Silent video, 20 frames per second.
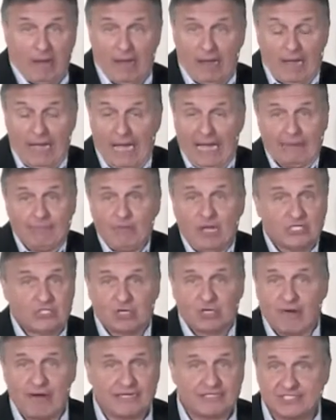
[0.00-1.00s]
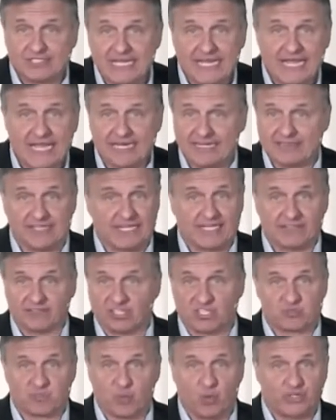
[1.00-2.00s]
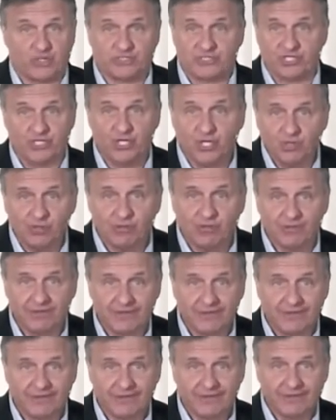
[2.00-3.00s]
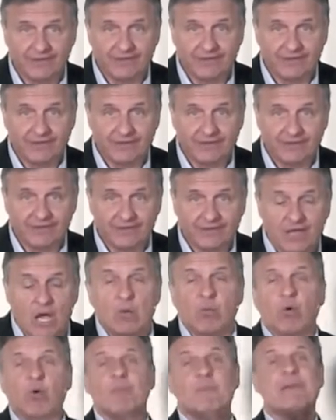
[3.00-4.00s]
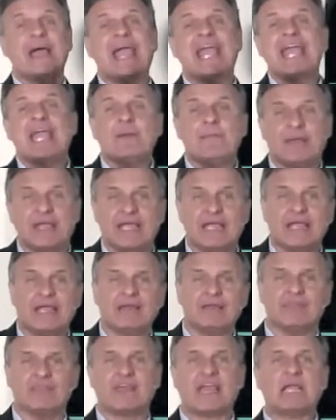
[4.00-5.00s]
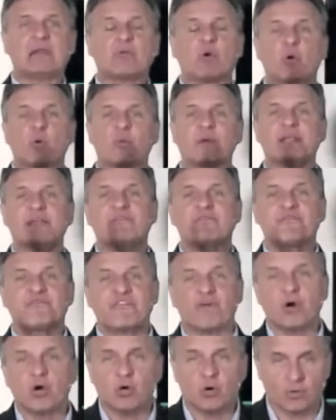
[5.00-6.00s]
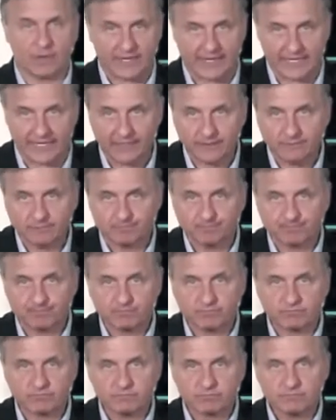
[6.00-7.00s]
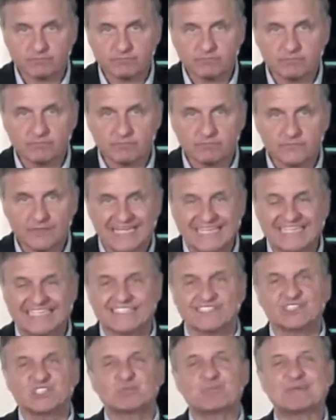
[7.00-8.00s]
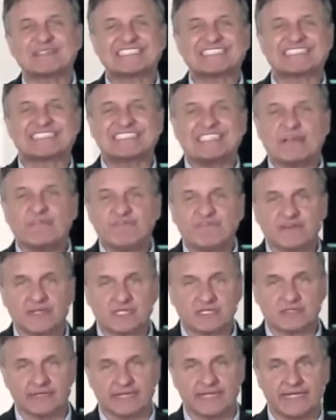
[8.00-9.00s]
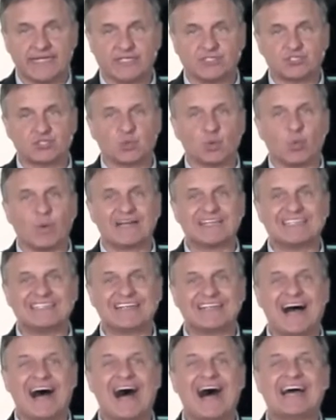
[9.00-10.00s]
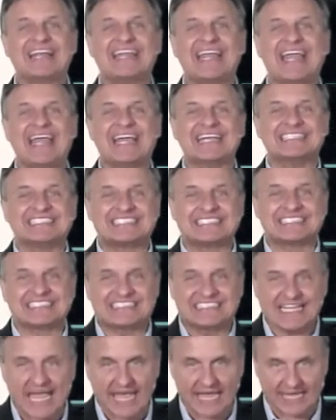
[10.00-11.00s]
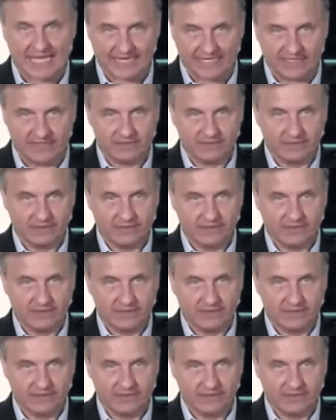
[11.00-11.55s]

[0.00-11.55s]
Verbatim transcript: I'm not sure I see anything at this point, do you? Well, maybe they were referring specifically to what God had said